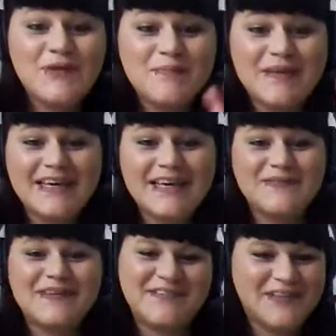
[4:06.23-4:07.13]
You can
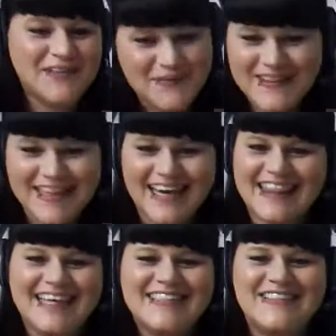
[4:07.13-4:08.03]
begin whenever you would
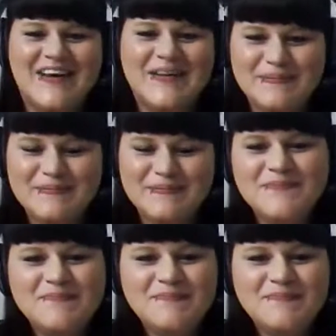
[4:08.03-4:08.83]
like, that's all.